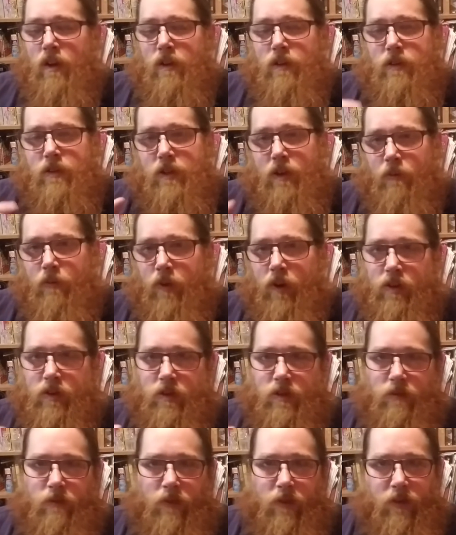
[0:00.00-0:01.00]
Some
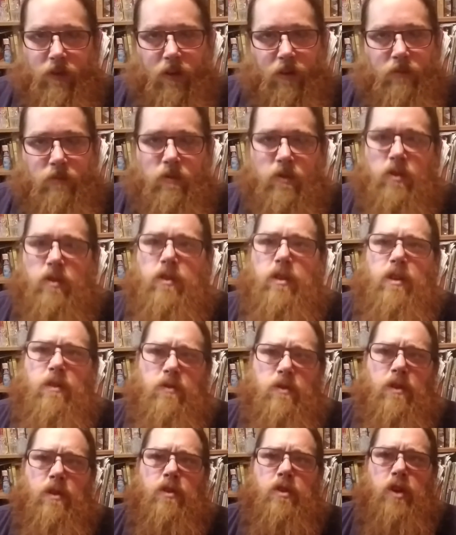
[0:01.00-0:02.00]
things, you
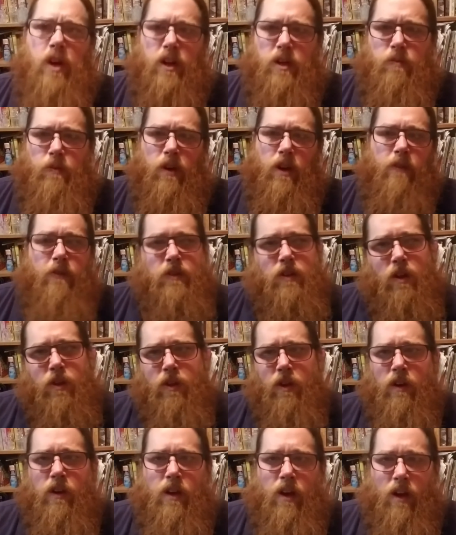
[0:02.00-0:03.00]
use your judgment. If it's a
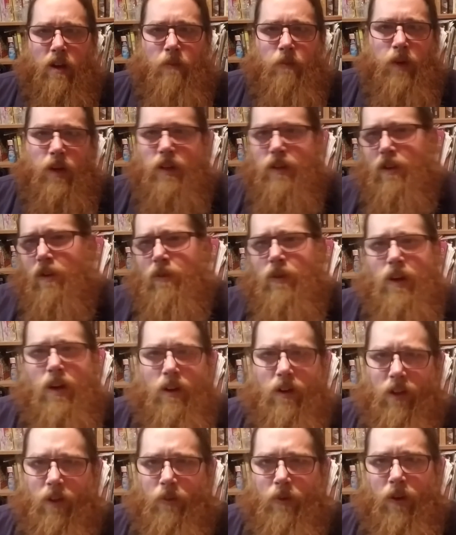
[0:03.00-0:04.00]
thin cut of meat, don't
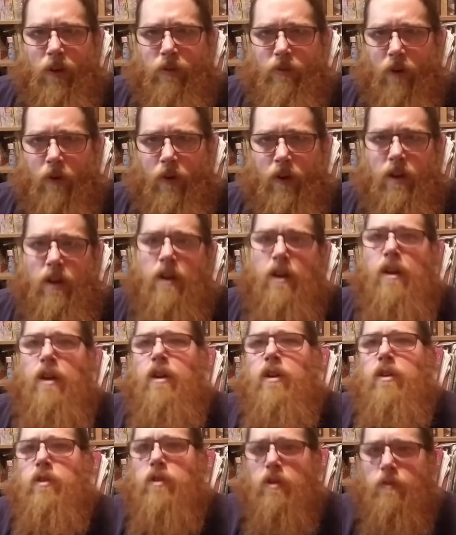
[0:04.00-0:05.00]
cut all the way through it.
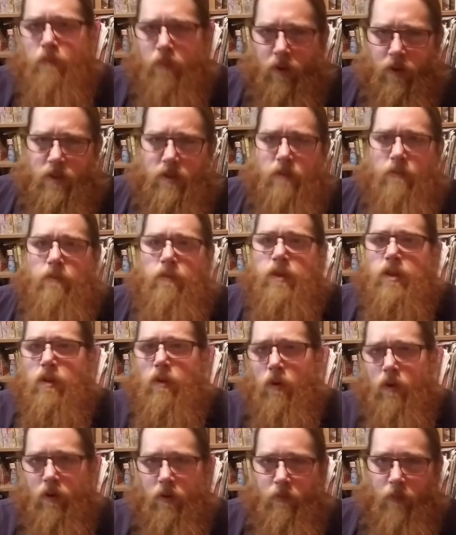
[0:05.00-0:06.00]
Just put some
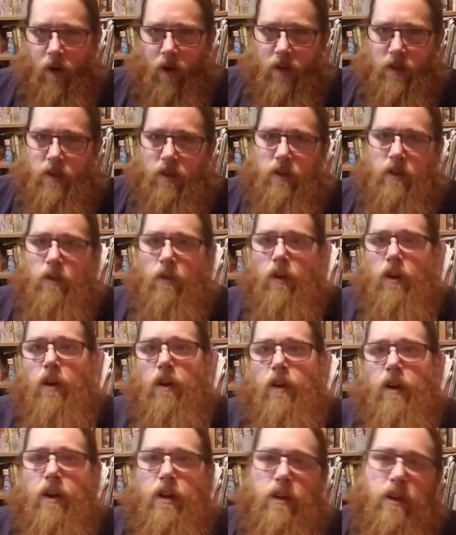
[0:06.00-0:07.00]
score marks into it, all
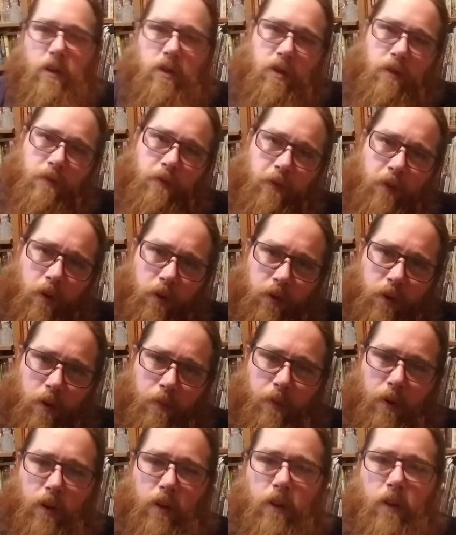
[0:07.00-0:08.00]
right? It should fold
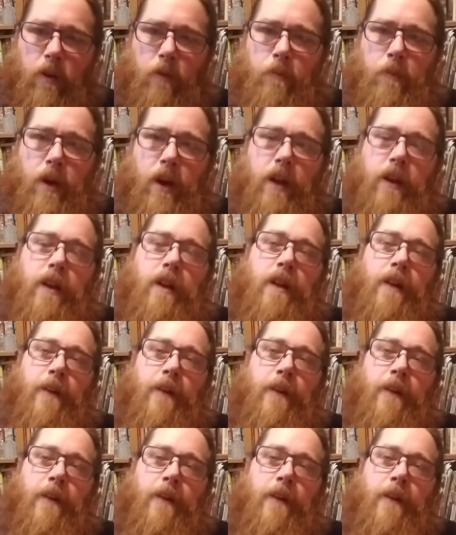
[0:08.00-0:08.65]
open a little bit.